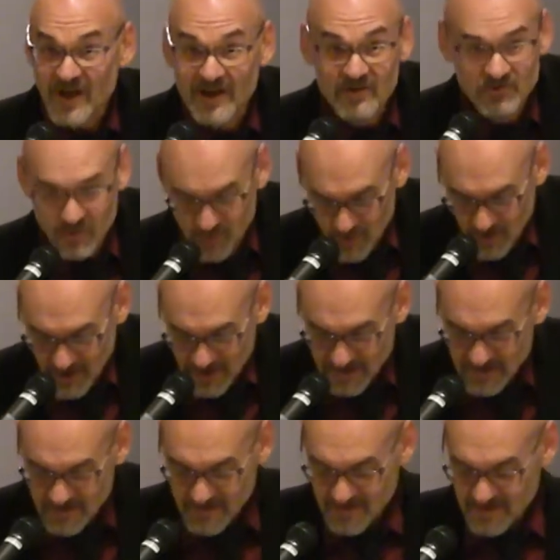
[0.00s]
to do it.
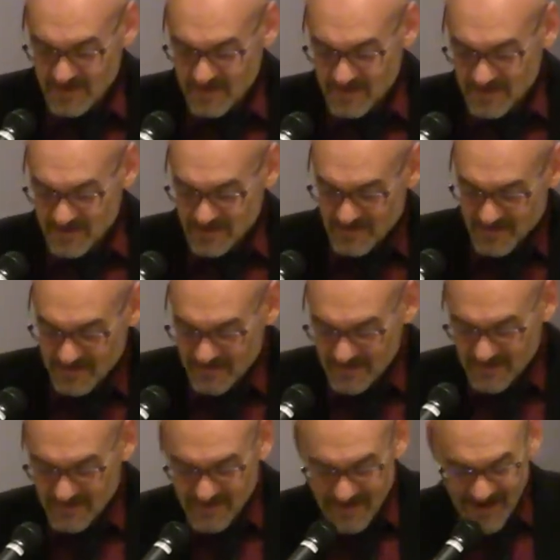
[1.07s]

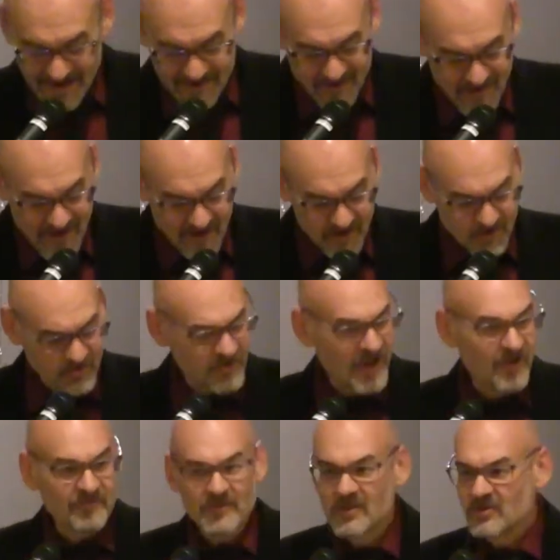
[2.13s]
You got to say to
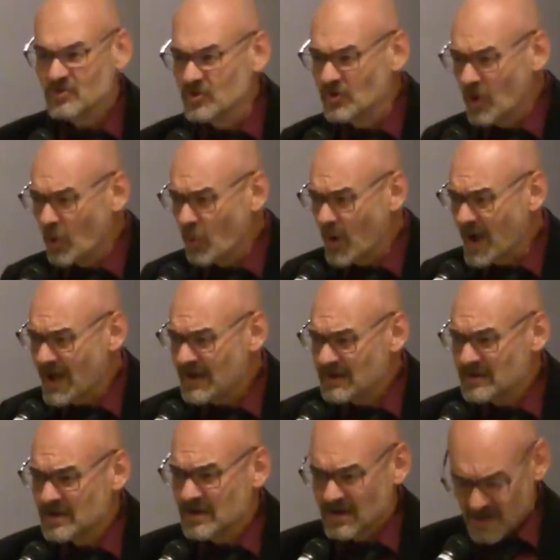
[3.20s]
yourself, you know what?
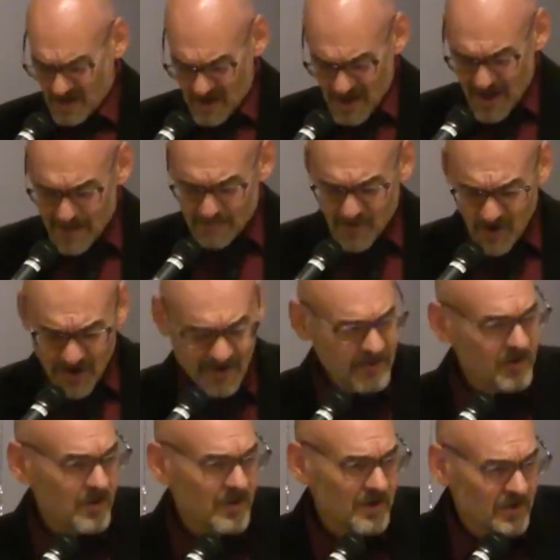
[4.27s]
I'm not
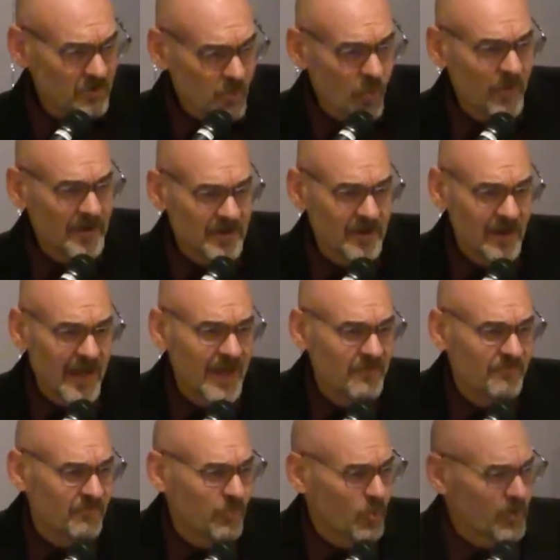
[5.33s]
going to
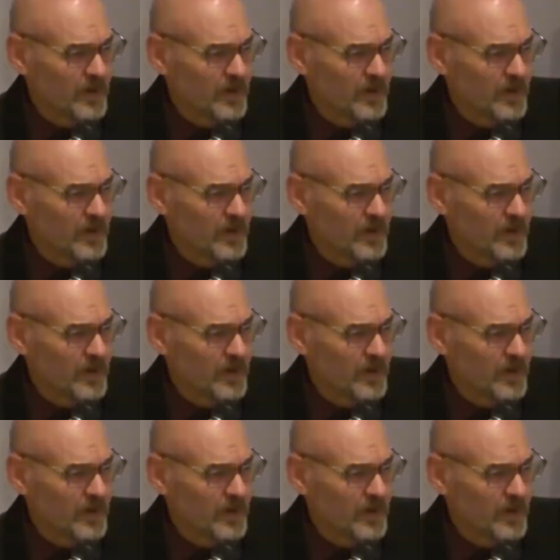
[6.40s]
let 40